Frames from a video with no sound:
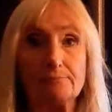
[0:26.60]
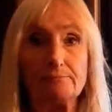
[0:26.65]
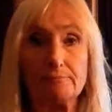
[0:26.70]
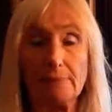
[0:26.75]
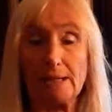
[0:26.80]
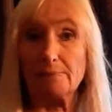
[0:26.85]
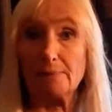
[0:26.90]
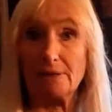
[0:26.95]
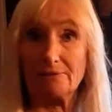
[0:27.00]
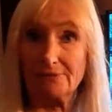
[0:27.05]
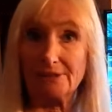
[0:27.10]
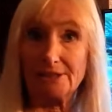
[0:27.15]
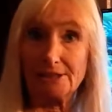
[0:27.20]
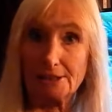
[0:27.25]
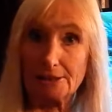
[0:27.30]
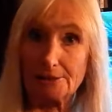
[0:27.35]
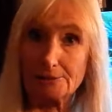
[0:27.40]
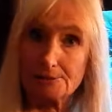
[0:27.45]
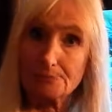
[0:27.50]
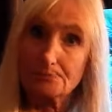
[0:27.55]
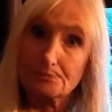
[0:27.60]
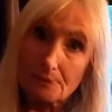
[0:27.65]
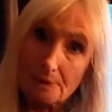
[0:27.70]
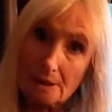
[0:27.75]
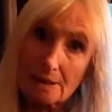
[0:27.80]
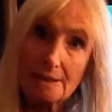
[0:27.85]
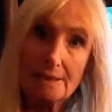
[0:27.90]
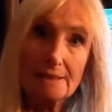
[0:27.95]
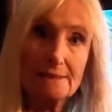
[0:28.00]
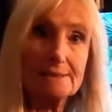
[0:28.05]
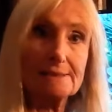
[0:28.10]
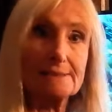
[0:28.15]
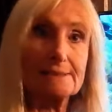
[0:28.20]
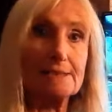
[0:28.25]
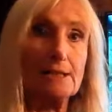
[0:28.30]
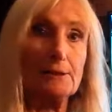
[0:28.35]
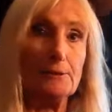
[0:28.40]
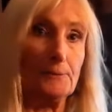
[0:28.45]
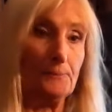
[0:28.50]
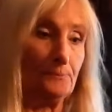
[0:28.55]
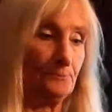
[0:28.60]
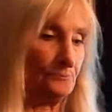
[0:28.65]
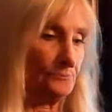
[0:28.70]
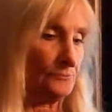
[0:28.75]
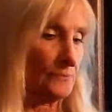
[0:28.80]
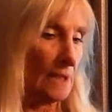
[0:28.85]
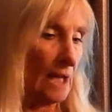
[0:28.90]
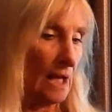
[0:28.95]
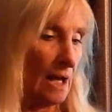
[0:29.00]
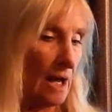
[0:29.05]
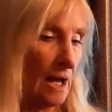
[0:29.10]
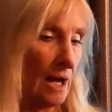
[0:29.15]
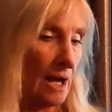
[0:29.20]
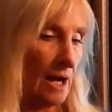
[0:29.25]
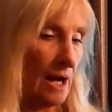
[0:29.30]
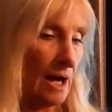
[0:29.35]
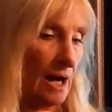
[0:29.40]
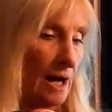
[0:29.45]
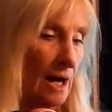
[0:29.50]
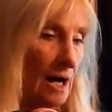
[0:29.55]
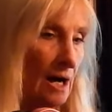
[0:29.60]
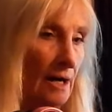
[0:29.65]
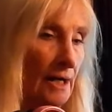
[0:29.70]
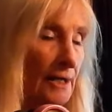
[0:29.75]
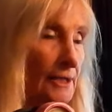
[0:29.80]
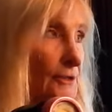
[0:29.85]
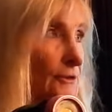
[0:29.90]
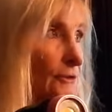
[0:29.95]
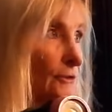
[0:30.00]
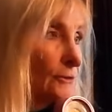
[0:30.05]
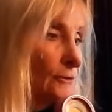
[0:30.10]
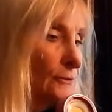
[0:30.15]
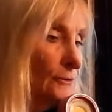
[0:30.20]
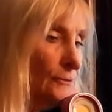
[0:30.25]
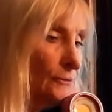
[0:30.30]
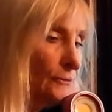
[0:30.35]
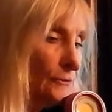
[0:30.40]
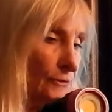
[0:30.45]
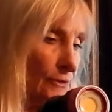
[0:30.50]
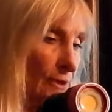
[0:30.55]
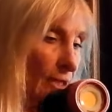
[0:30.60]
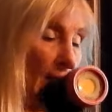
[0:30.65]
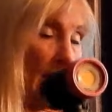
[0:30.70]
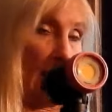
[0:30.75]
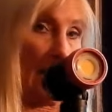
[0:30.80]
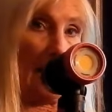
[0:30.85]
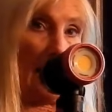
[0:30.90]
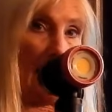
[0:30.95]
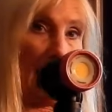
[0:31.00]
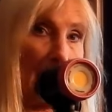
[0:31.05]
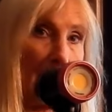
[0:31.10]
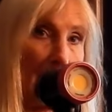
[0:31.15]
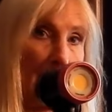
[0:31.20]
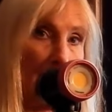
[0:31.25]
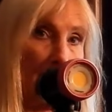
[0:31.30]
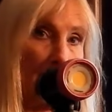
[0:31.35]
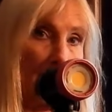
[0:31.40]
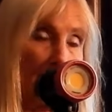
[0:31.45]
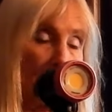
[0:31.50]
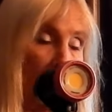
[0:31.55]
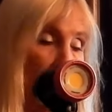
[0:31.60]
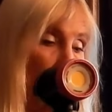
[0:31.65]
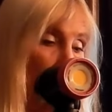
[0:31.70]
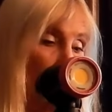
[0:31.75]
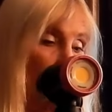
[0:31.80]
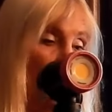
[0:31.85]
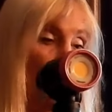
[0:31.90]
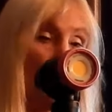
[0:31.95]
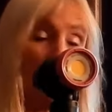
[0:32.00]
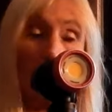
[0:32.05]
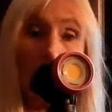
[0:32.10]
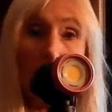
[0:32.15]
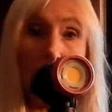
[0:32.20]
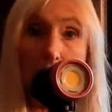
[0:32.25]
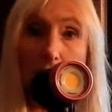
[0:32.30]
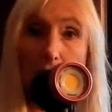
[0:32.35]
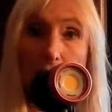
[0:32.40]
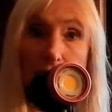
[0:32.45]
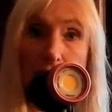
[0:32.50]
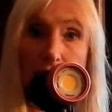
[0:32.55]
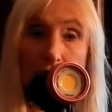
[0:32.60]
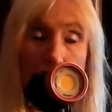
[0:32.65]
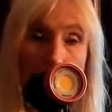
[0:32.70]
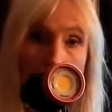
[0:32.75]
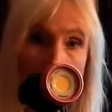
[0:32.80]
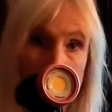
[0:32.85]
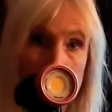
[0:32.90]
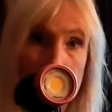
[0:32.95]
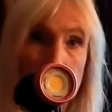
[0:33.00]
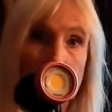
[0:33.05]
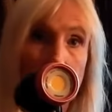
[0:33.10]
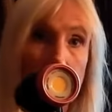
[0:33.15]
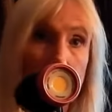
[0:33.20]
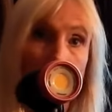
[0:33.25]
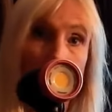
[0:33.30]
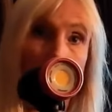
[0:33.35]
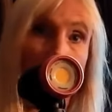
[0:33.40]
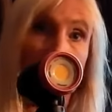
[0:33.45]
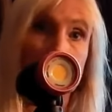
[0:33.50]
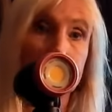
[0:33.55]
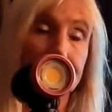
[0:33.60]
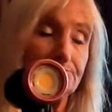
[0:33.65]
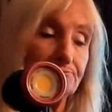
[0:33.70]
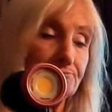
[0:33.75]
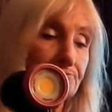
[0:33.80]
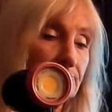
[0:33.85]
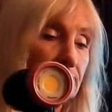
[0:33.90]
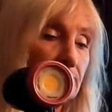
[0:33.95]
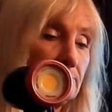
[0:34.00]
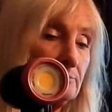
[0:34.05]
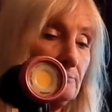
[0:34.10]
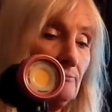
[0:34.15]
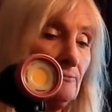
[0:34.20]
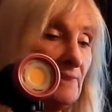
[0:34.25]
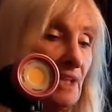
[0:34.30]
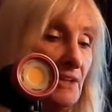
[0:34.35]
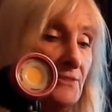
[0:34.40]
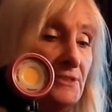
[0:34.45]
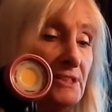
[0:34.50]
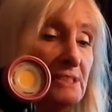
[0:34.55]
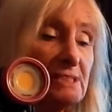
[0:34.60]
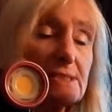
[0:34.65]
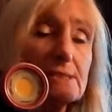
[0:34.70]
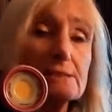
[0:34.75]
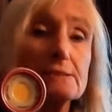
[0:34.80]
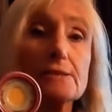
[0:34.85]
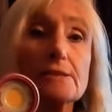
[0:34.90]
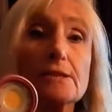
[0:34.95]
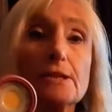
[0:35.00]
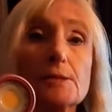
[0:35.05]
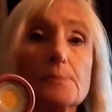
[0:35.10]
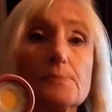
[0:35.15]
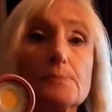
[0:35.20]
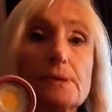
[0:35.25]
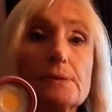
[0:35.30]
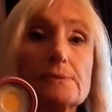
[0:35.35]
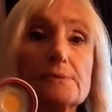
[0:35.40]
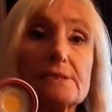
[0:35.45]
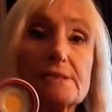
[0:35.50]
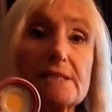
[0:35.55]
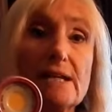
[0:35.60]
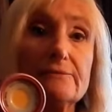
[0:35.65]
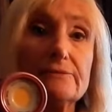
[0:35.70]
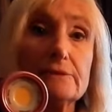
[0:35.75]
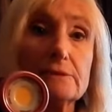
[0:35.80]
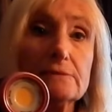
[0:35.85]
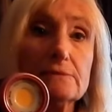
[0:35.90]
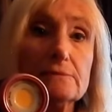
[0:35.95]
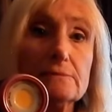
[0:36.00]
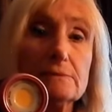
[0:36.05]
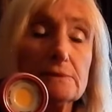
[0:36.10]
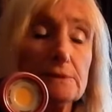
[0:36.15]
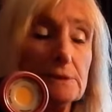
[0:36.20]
make my videos. So, I use a GoPro, just a GoPro. This is a GoPro 7,